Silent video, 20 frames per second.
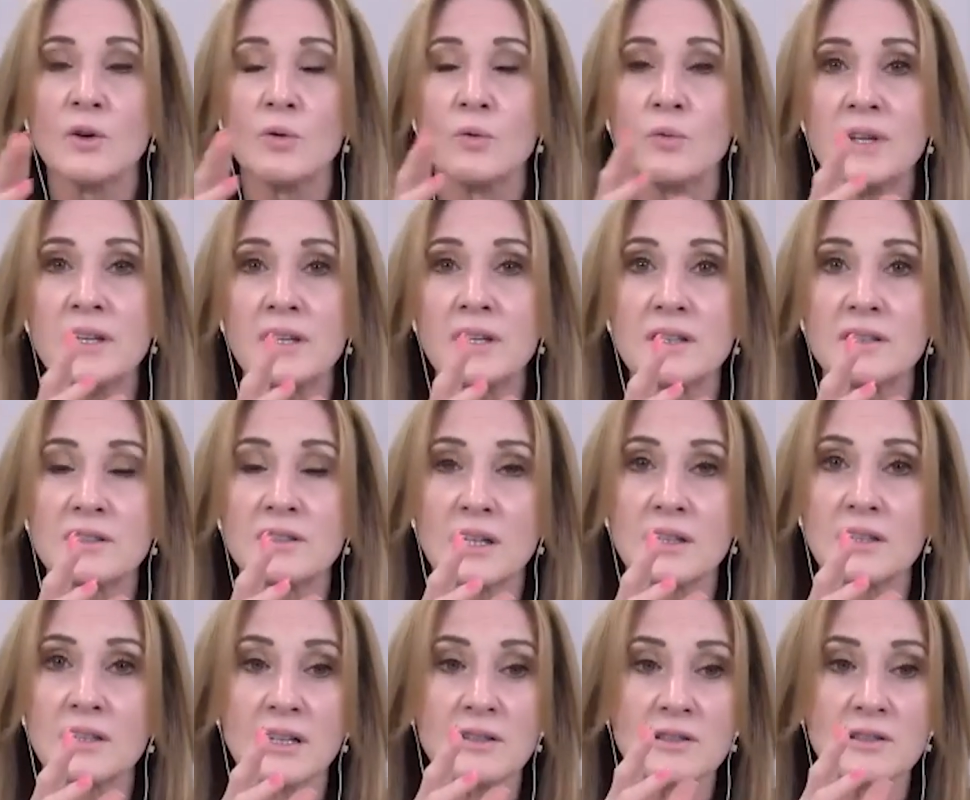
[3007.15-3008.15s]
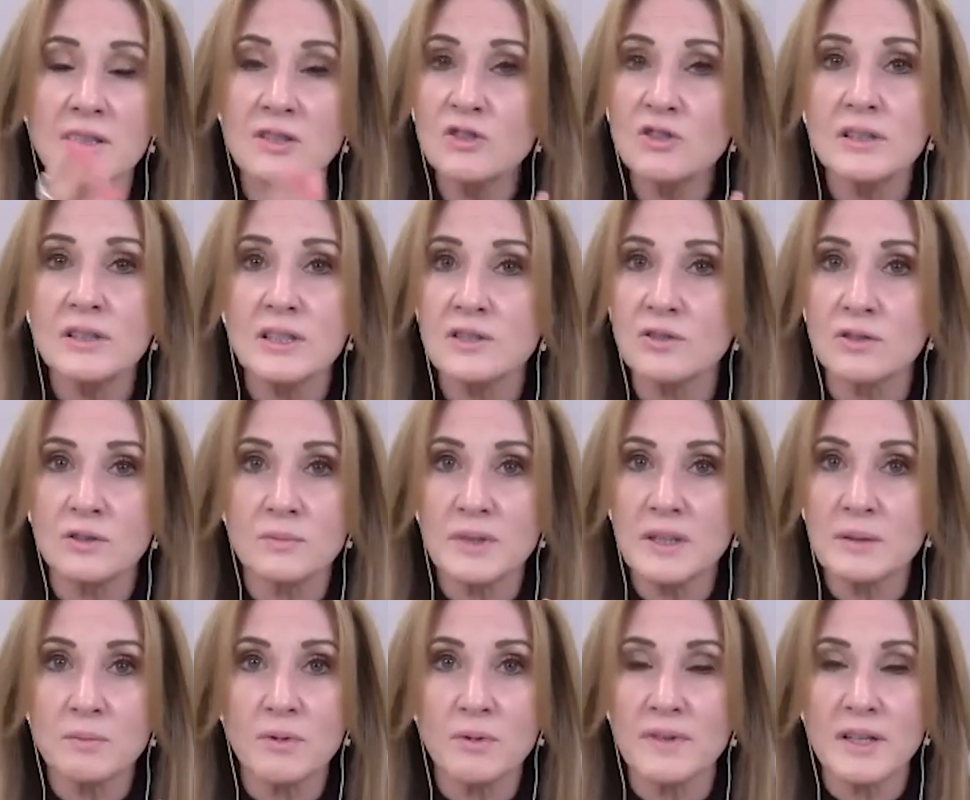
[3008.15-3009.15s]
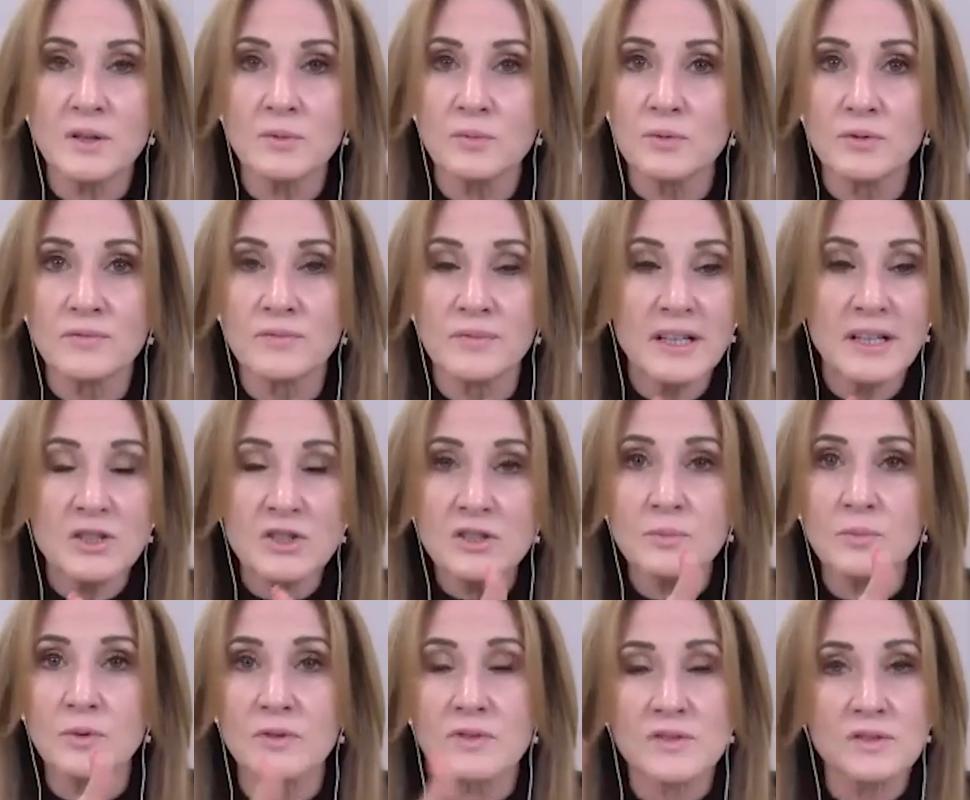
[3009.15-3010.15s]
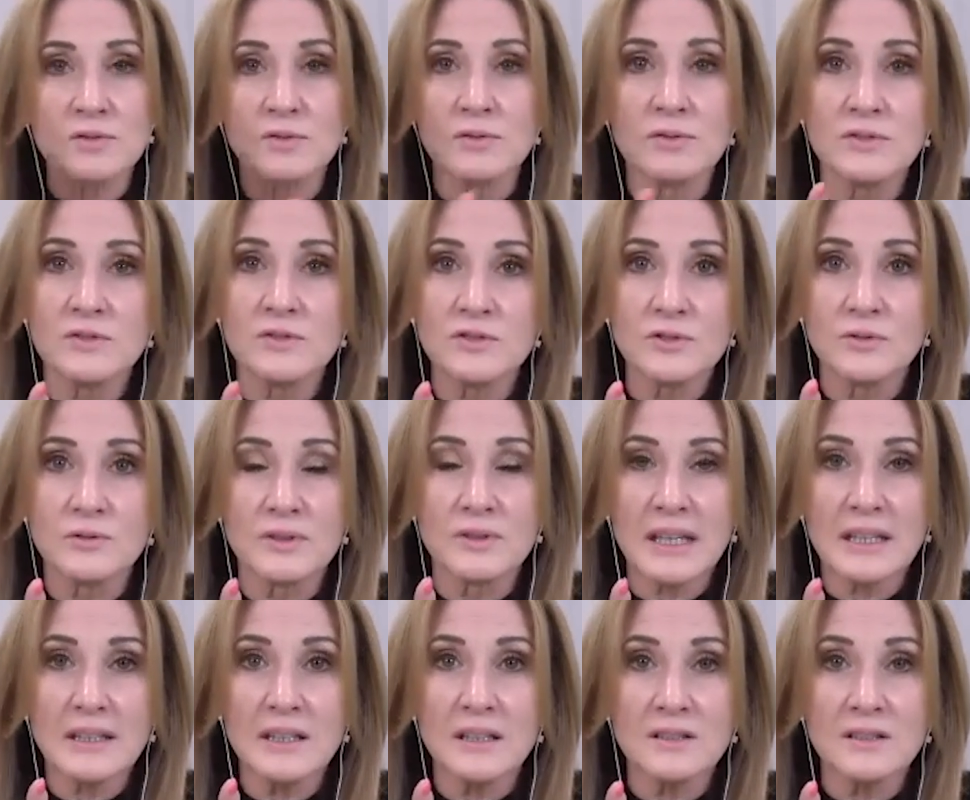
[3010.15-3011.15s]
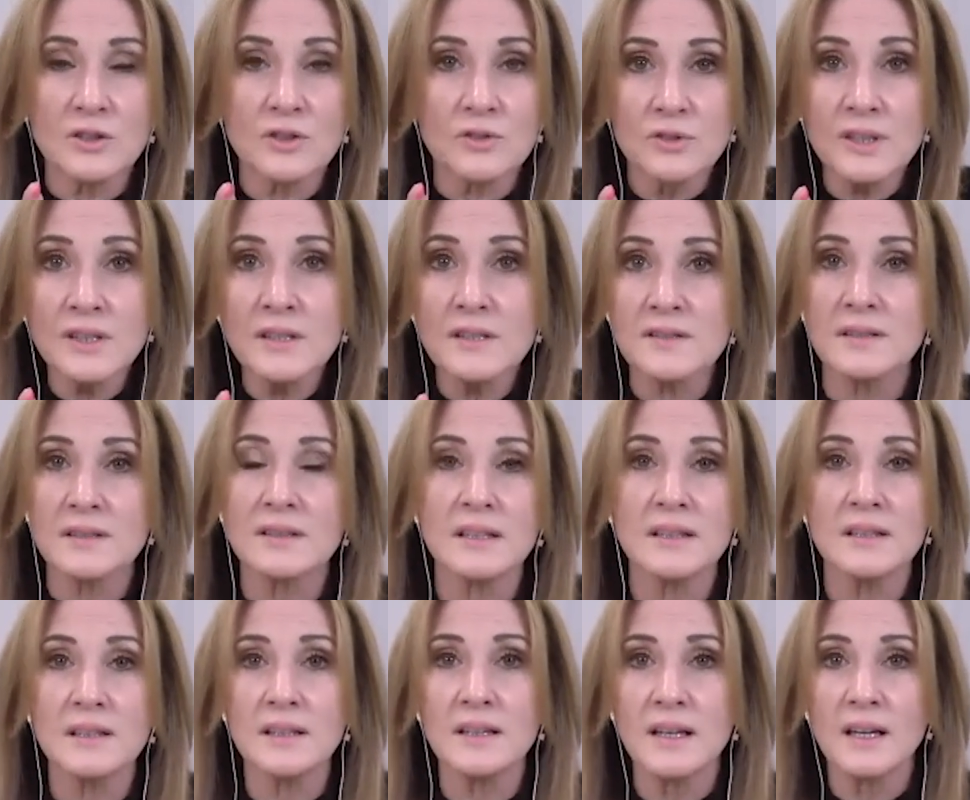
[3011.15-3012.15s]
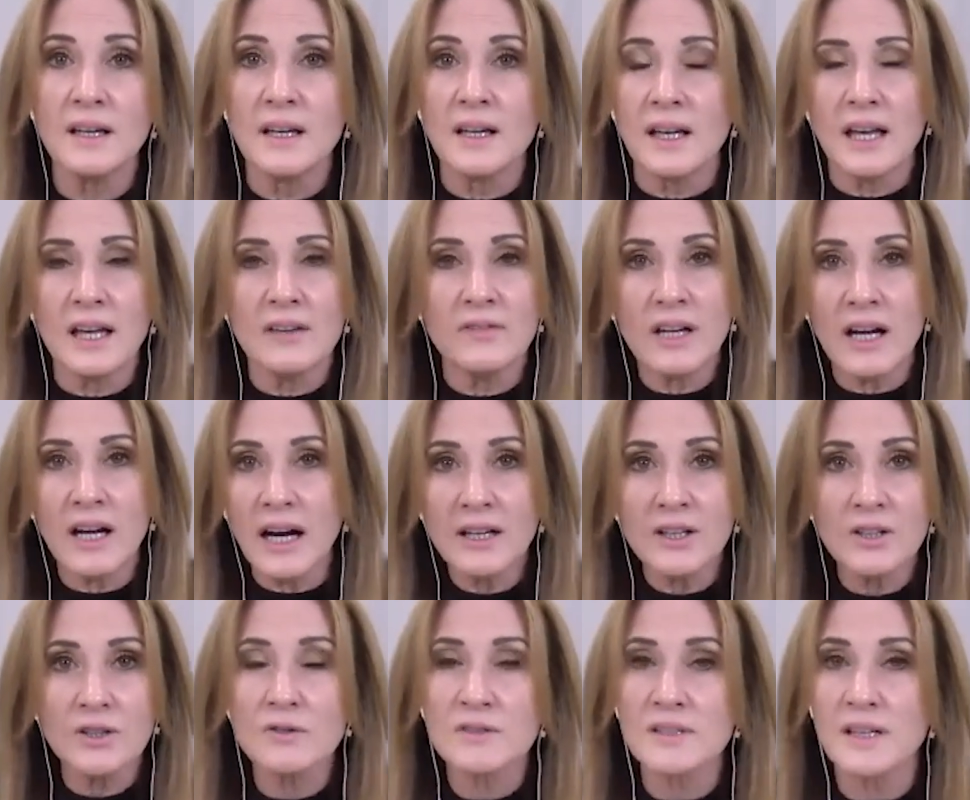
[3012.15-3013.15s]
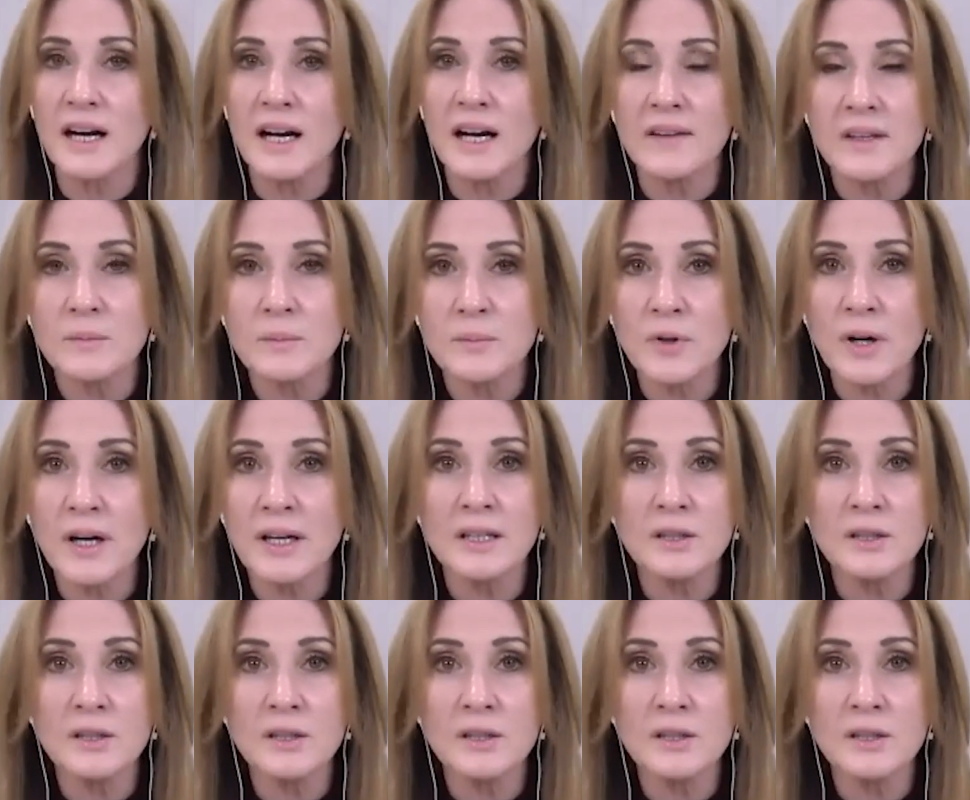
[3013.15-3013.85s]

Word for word: We I, I literally took people that were vegetables through to getting degrees and getting having IQs higher than prior.